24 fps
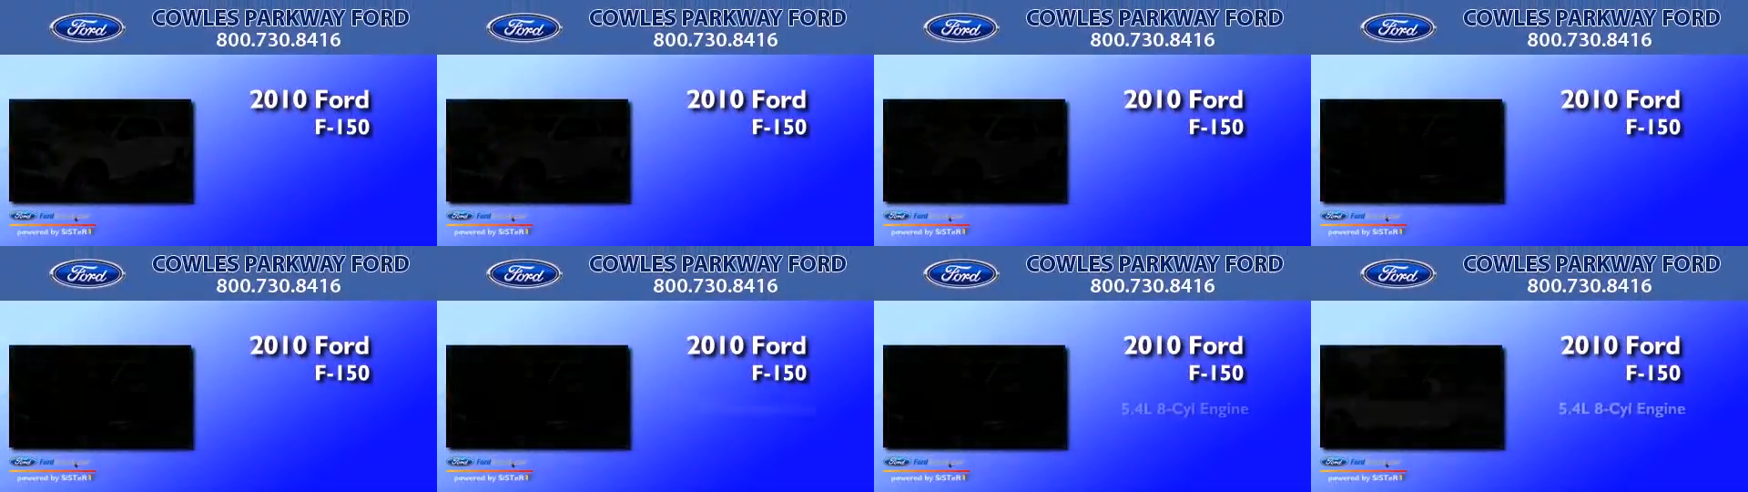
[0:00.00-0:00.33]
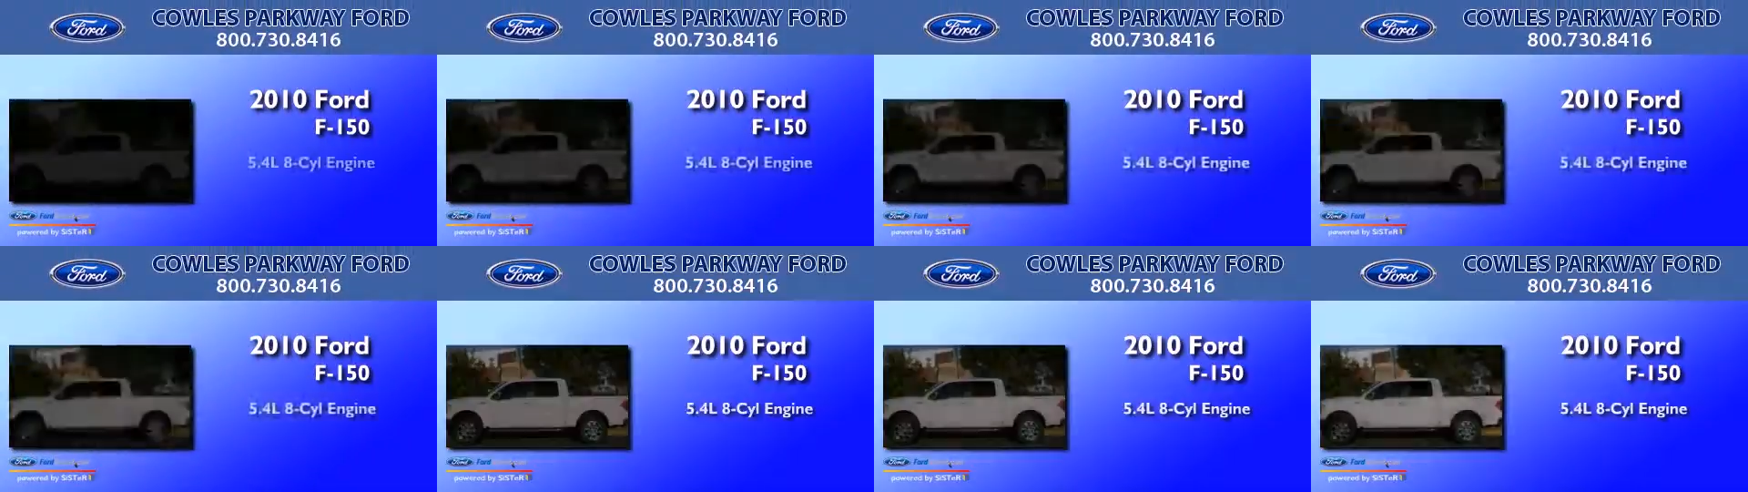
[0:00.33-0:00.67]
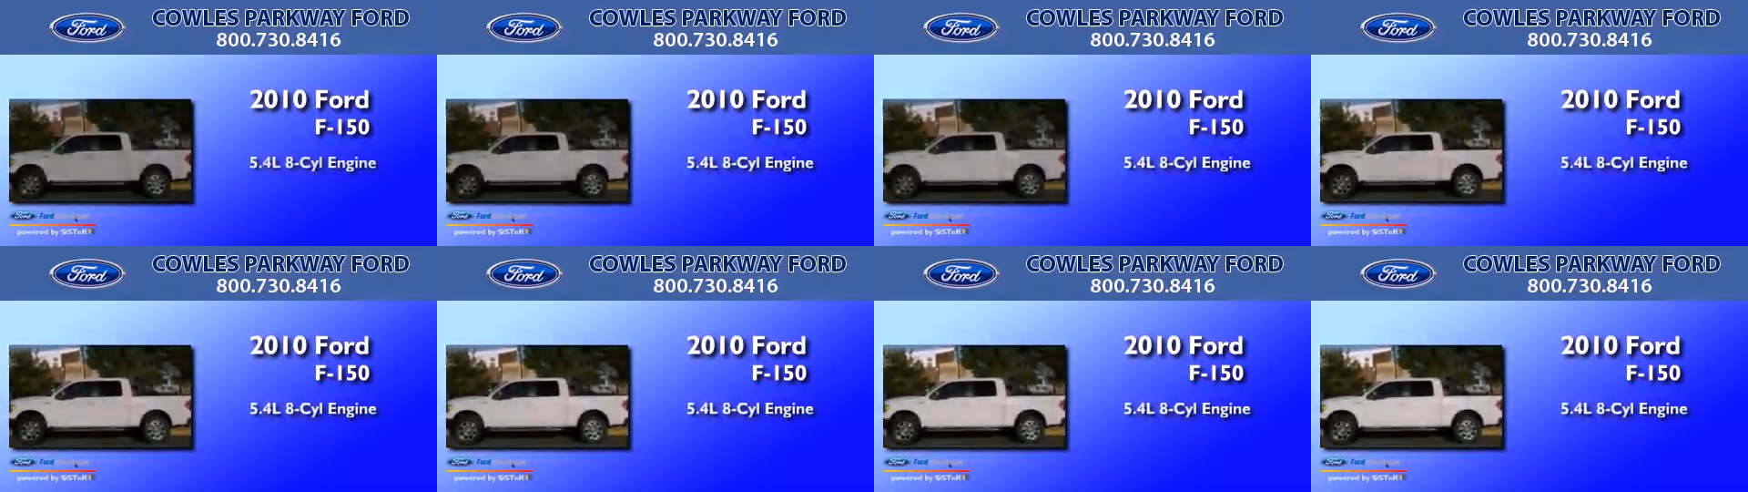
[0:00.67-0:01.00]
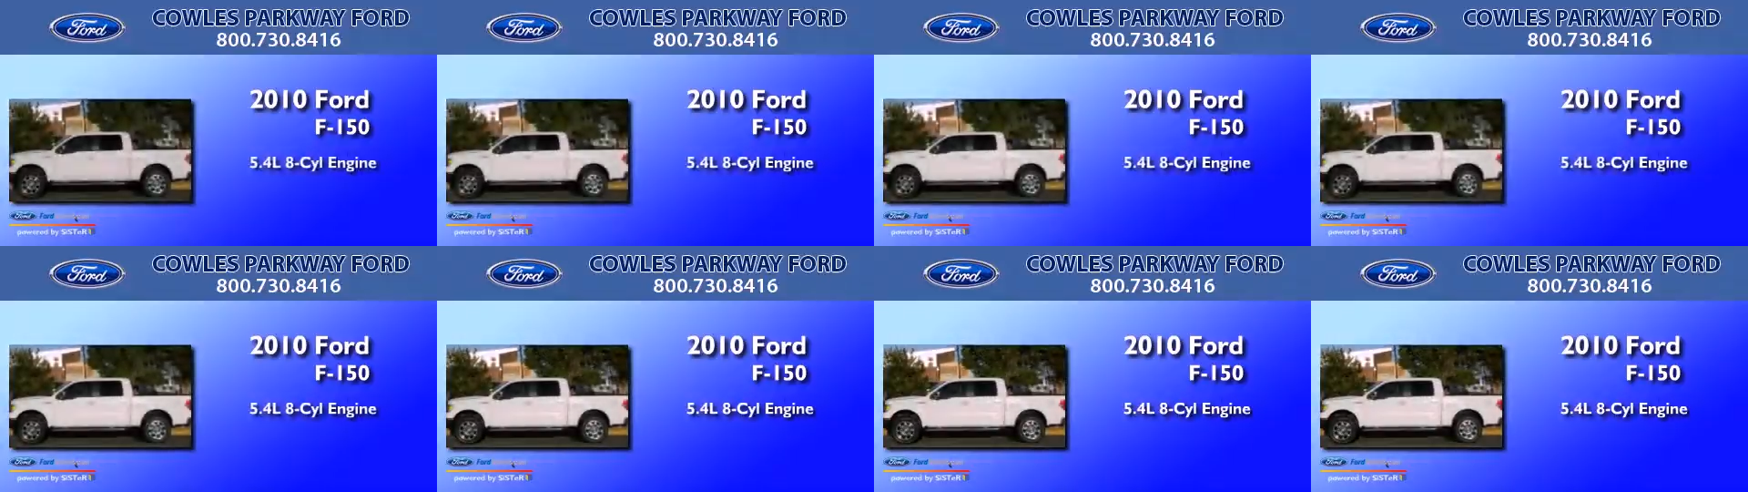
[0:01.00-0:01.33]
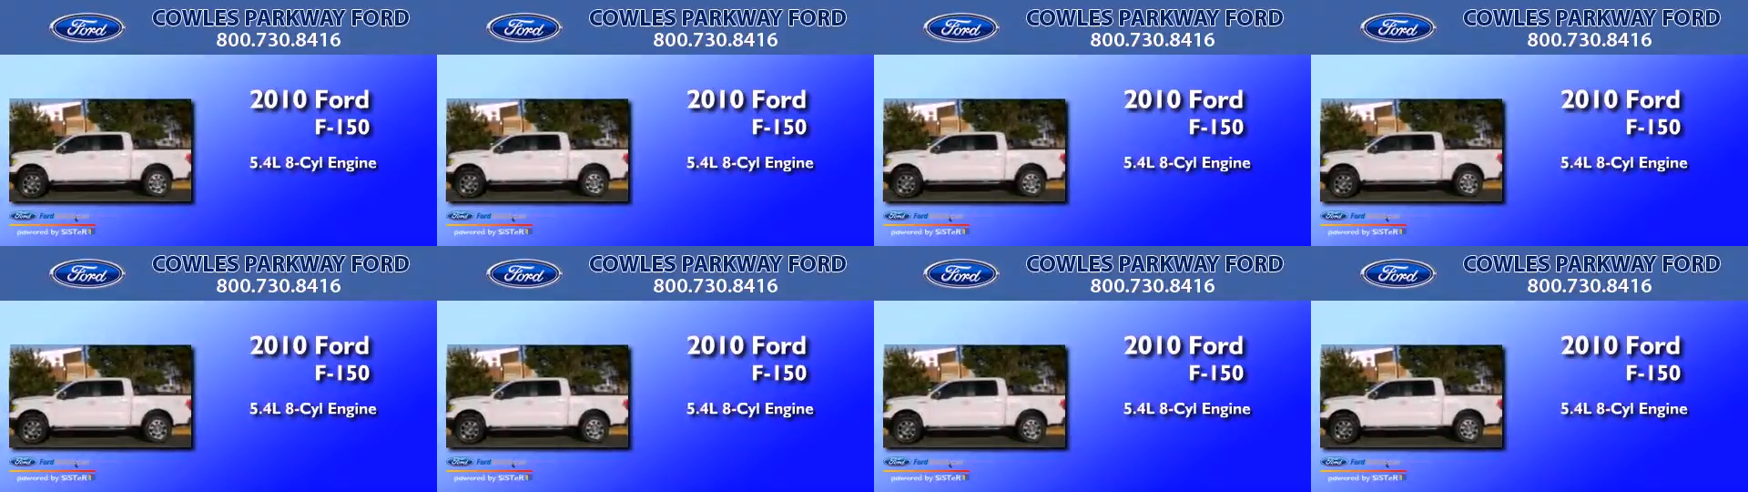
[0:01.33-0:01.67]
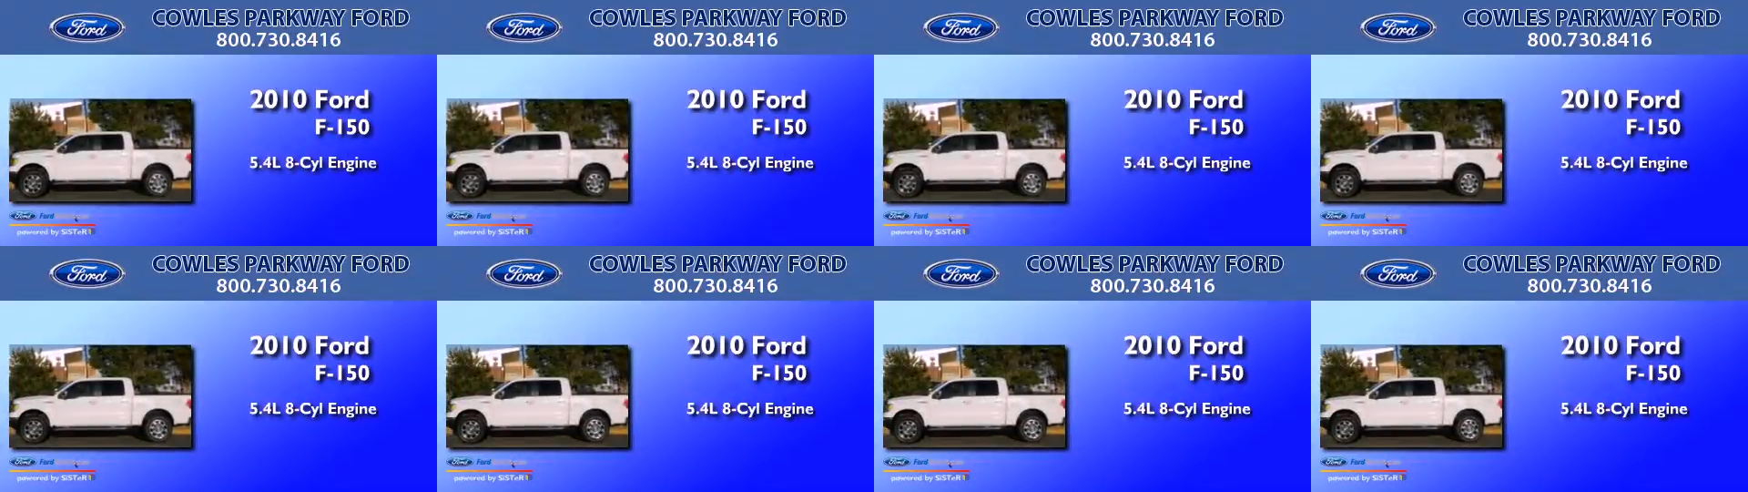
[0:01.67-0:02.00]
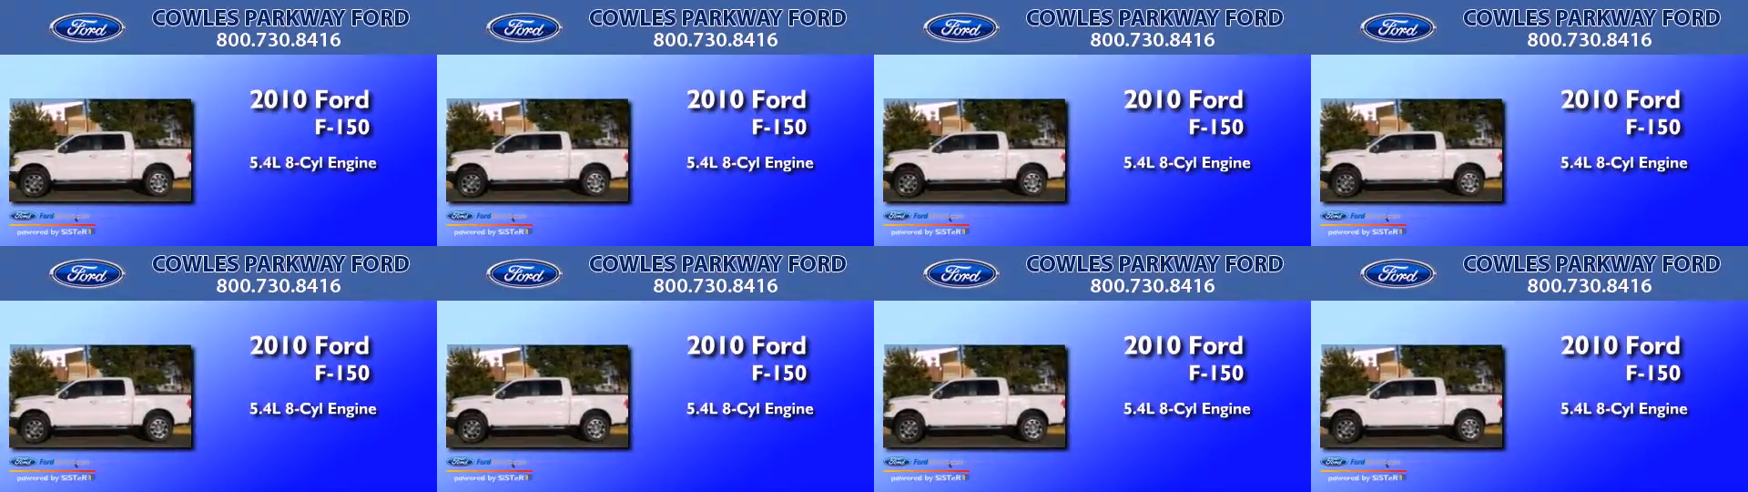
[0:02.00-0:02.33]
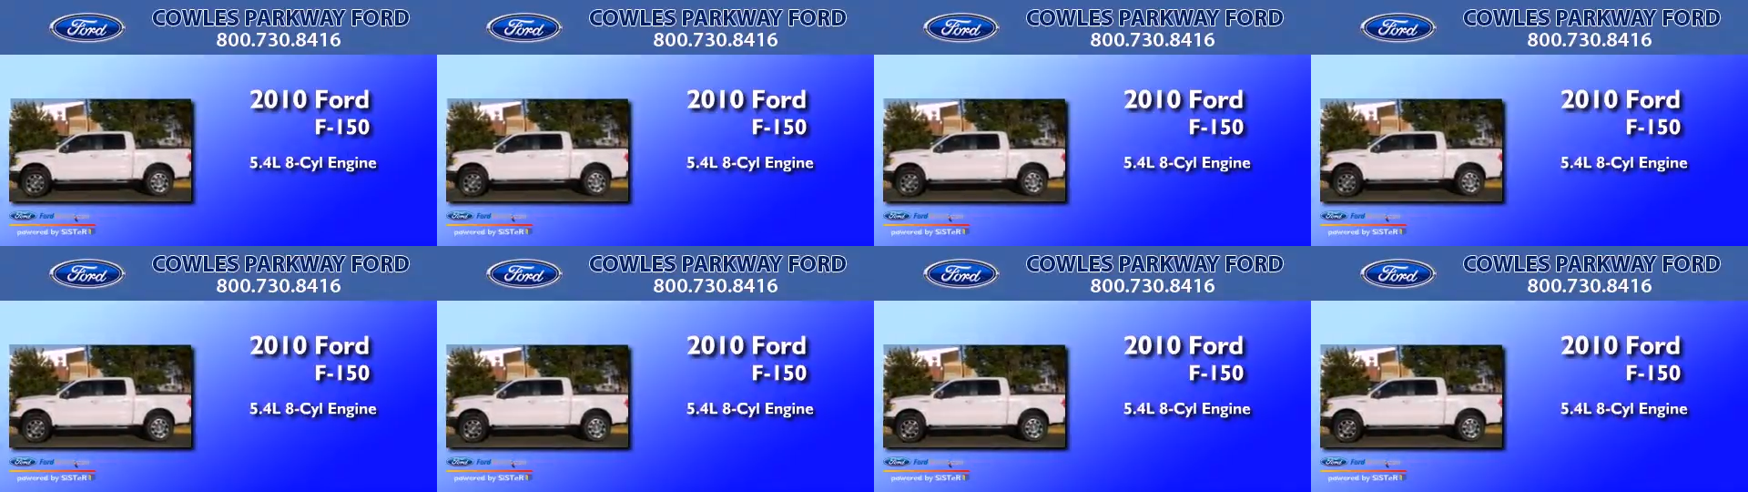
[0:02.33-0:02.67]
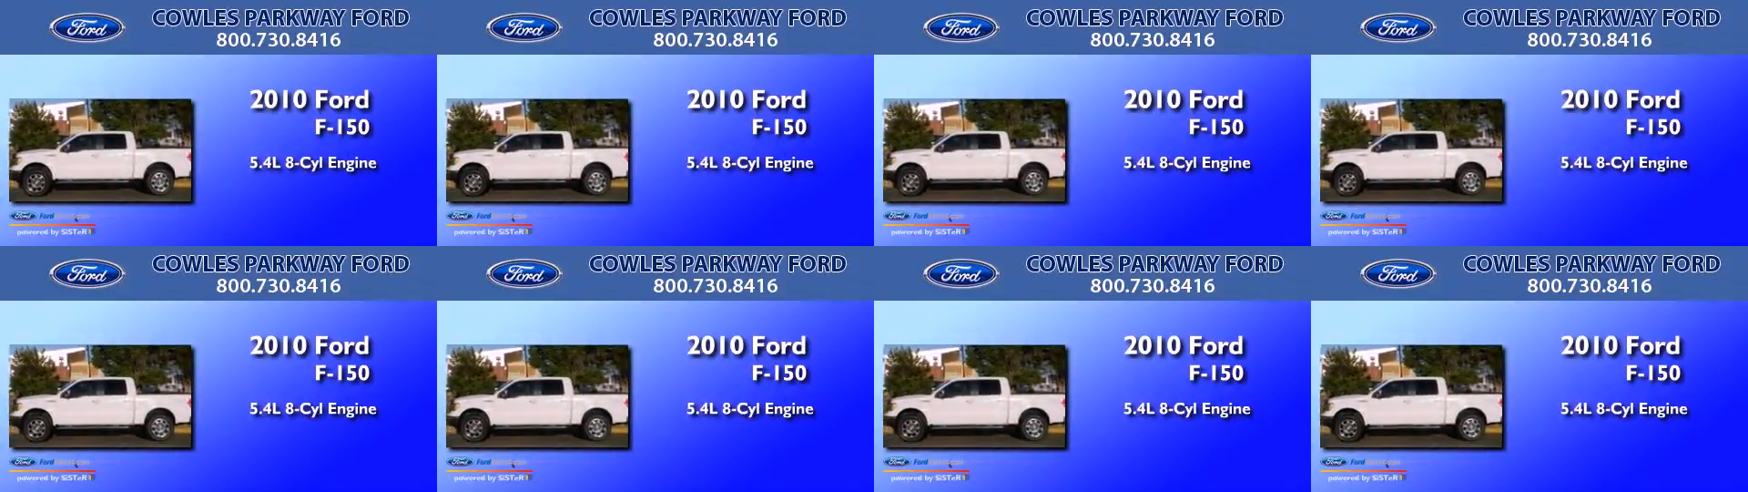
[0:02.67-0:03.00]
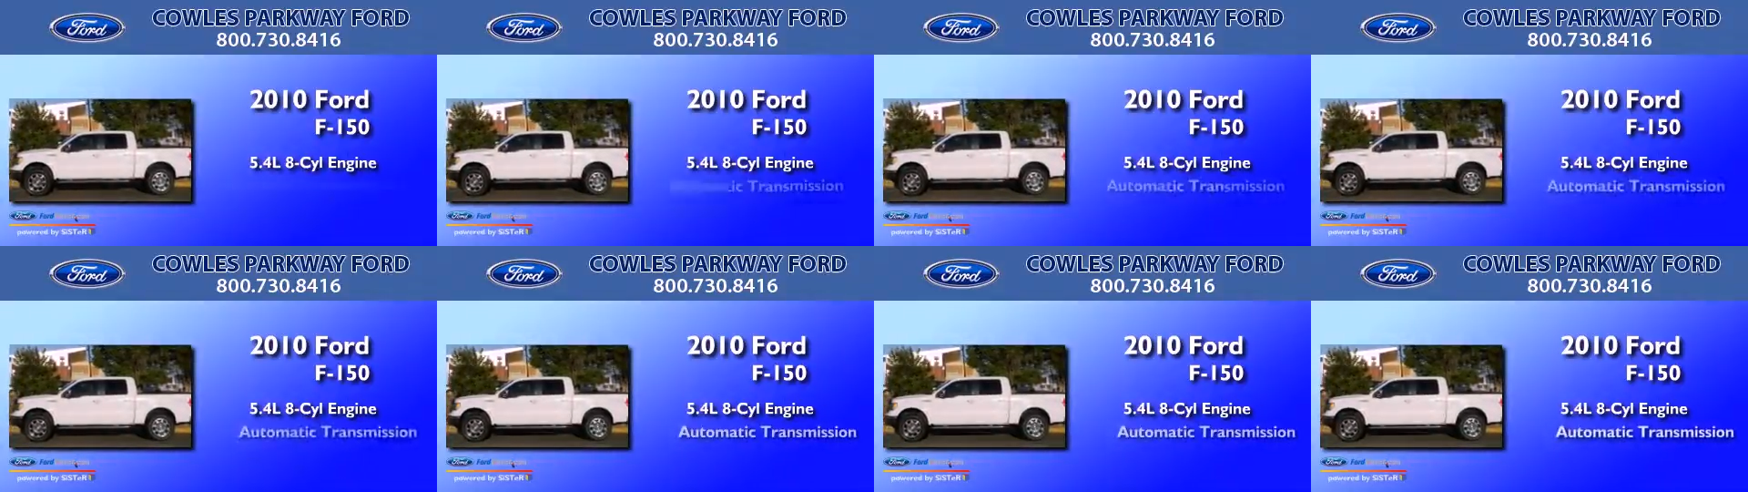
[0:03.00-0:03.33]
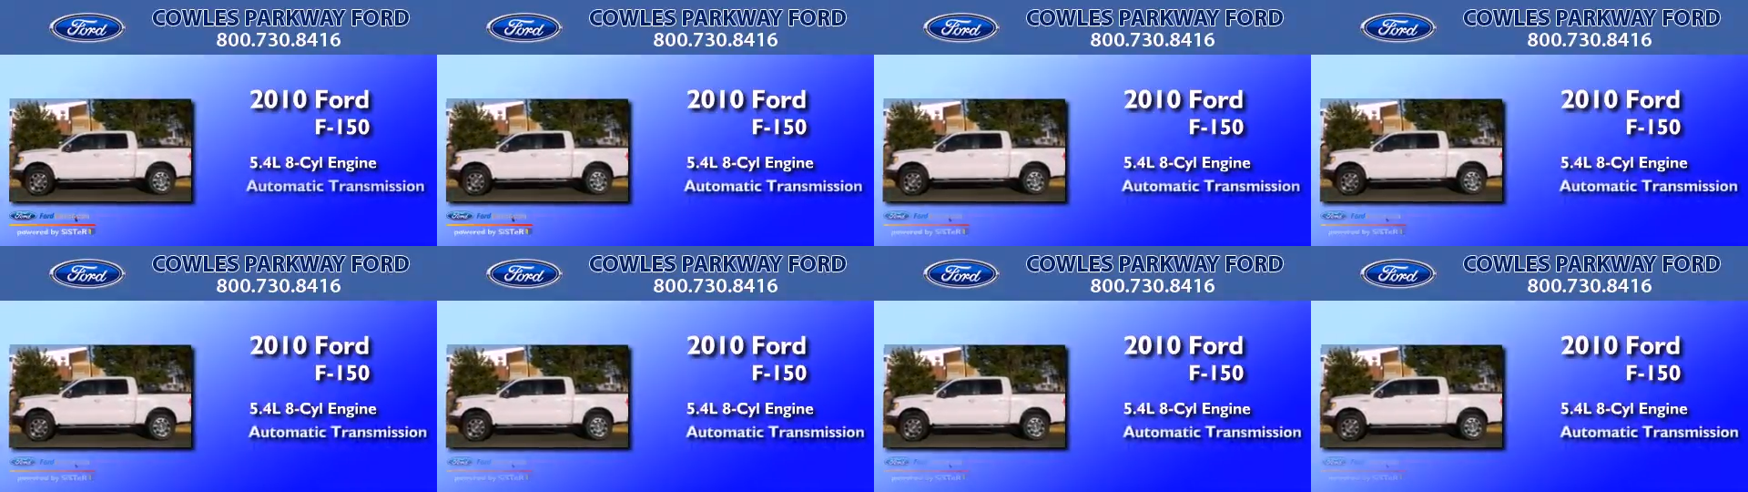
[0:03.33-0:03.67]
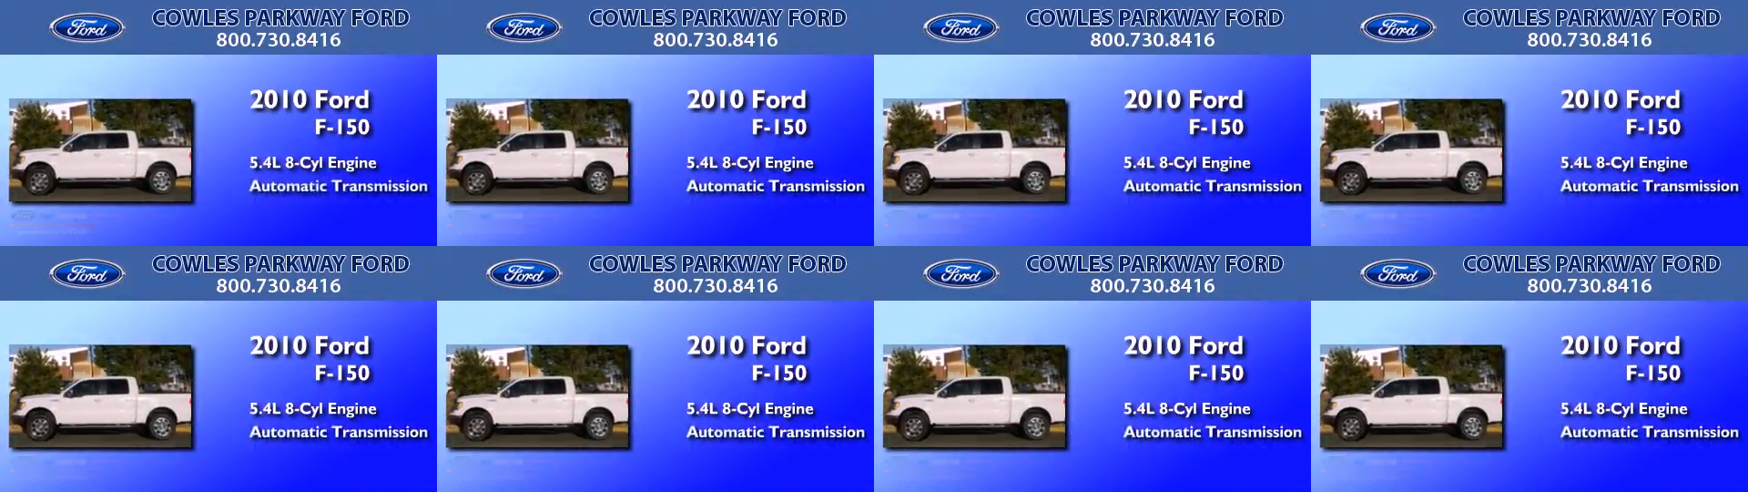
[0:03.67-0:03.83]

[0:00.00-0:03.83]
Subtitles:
Nobody's mouth can be seen.